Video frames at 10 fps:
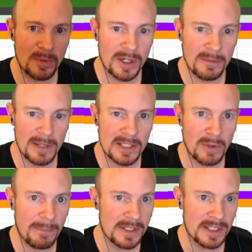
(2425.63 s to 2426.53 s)
one of the best
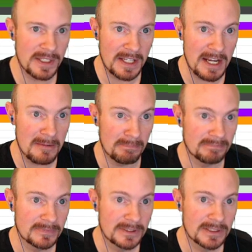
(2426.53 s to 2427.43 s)
weapons in the game.
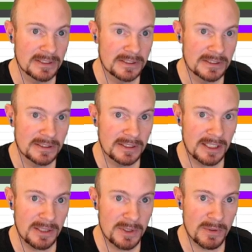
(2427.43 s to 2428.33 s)

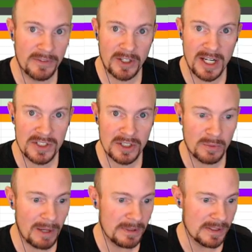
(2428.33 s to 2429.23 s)
It was one of our S tier
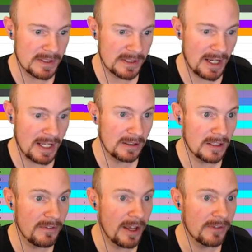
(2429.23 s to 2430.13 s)
weapons. I
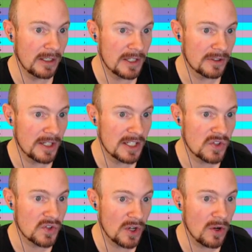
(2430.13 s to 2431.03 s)
love Heavy Laser. It's
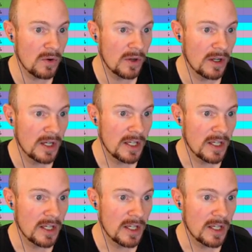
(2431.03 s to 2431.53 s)
so...